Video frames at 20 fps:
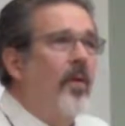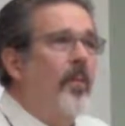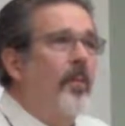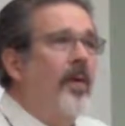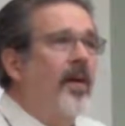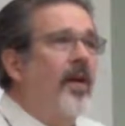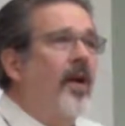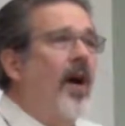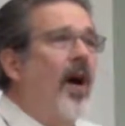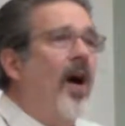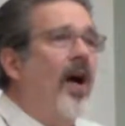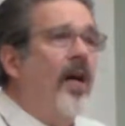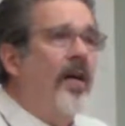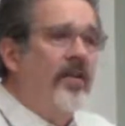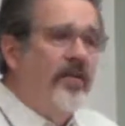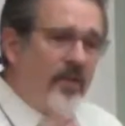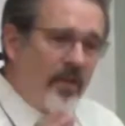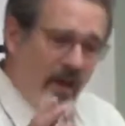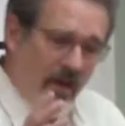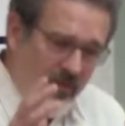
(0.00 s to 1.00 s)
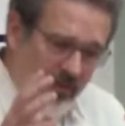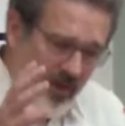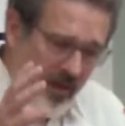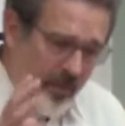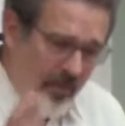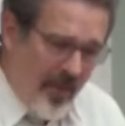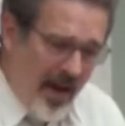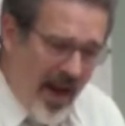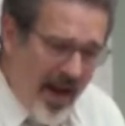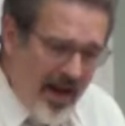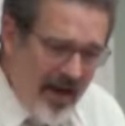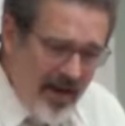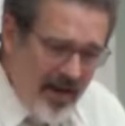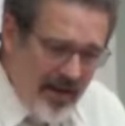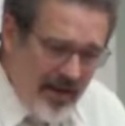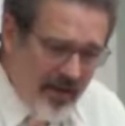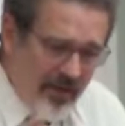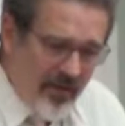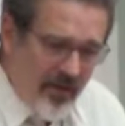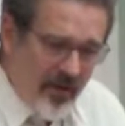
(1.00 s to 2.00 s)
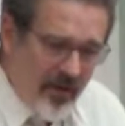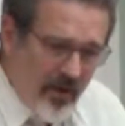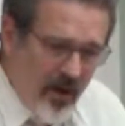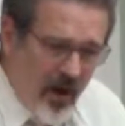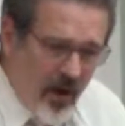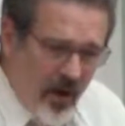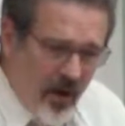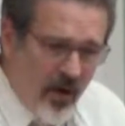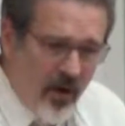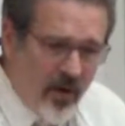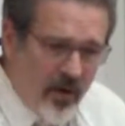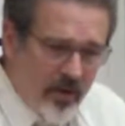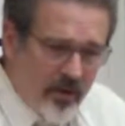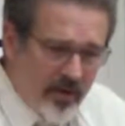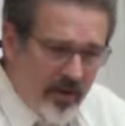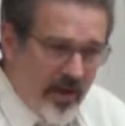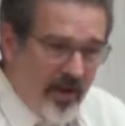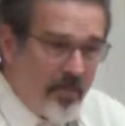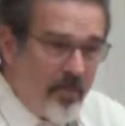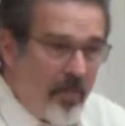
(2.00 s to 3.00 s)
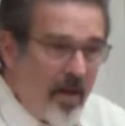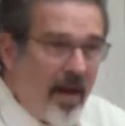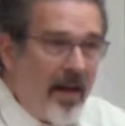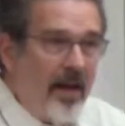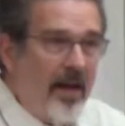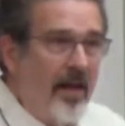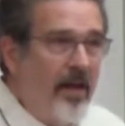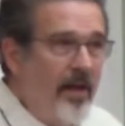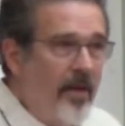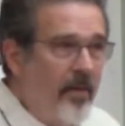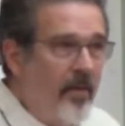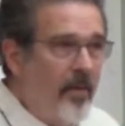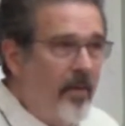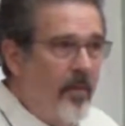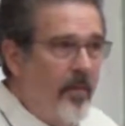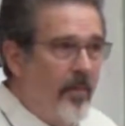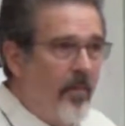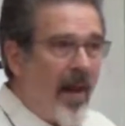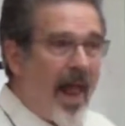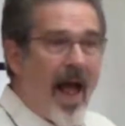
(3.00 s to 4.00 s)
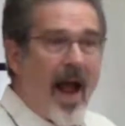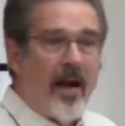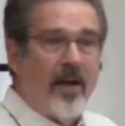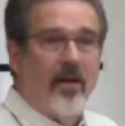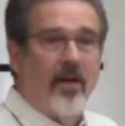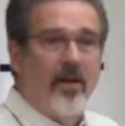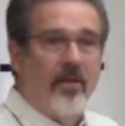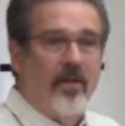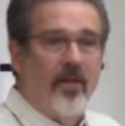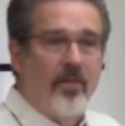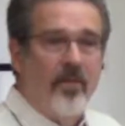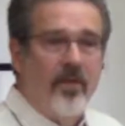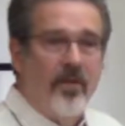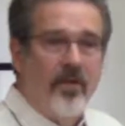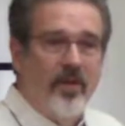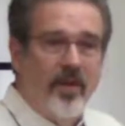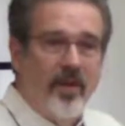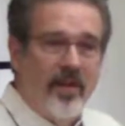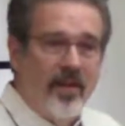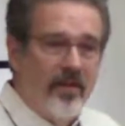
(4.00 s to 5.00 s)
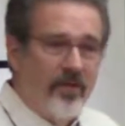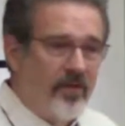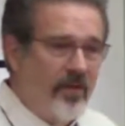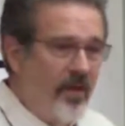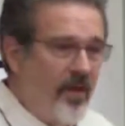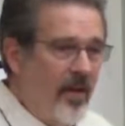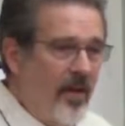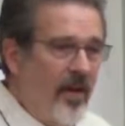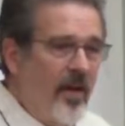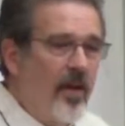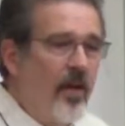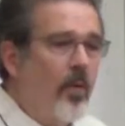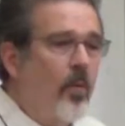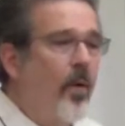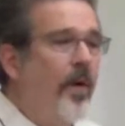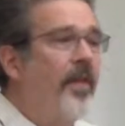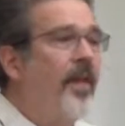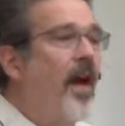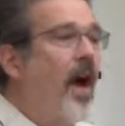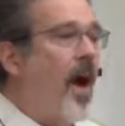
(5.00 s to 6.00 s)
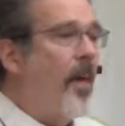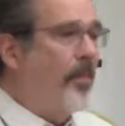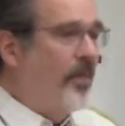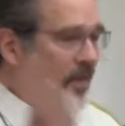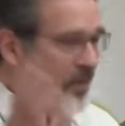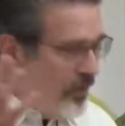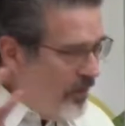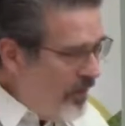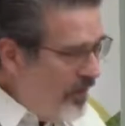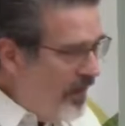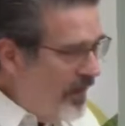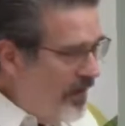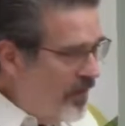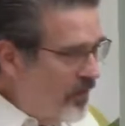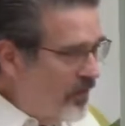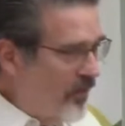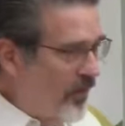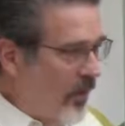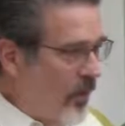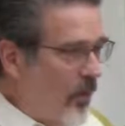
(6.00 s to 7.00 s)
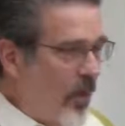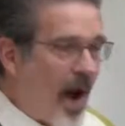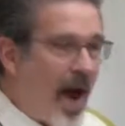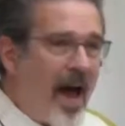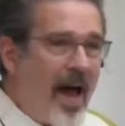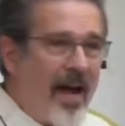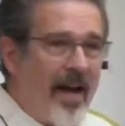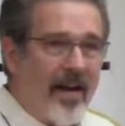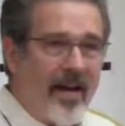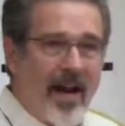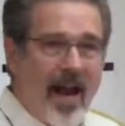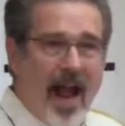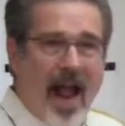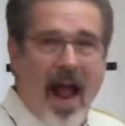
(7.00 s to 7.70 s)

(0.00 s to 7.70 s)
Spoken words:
Because of the pain and the hurt in many black communities, when the opportunities for riot